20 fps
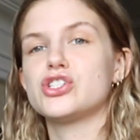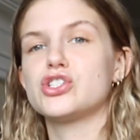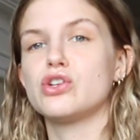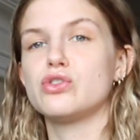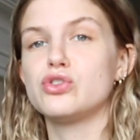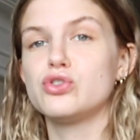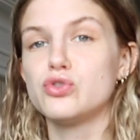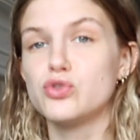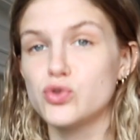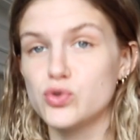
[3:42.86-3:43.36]

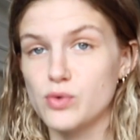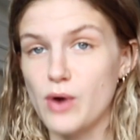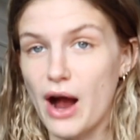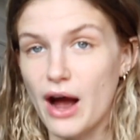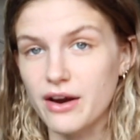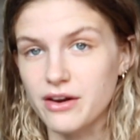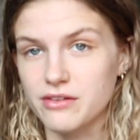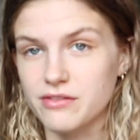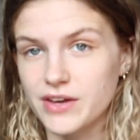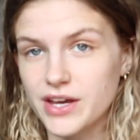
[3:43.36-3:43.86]
showed you grew
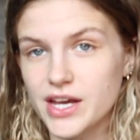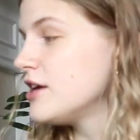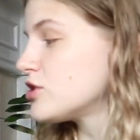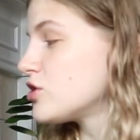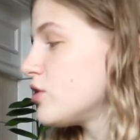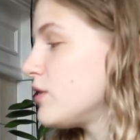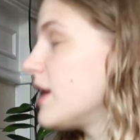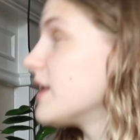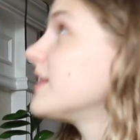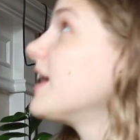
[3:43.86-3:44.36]
out of it. So
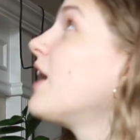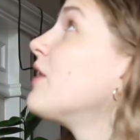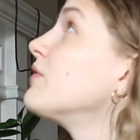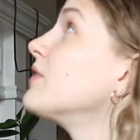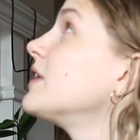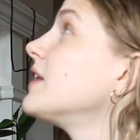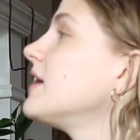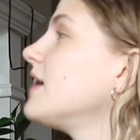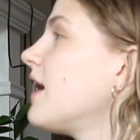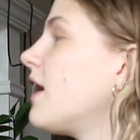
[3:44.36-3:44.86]
like that
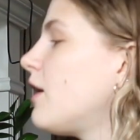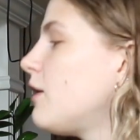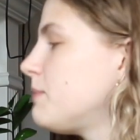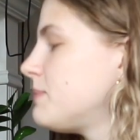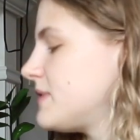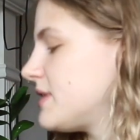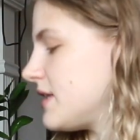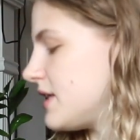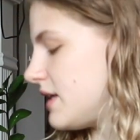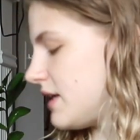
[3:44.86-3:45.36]
really
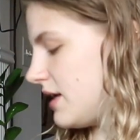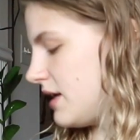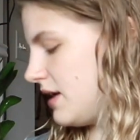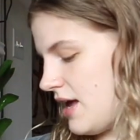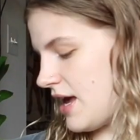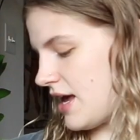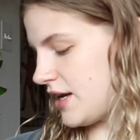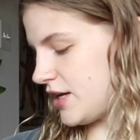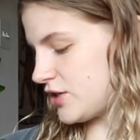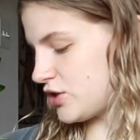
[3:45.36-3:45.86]
helped it,
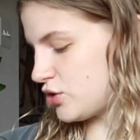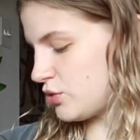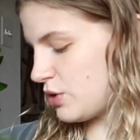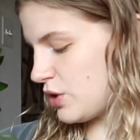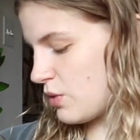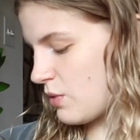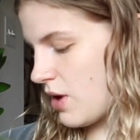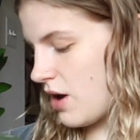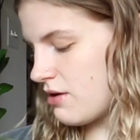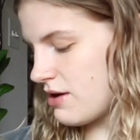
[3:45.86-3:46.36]
and it's doing
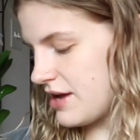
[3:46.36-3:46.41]
well.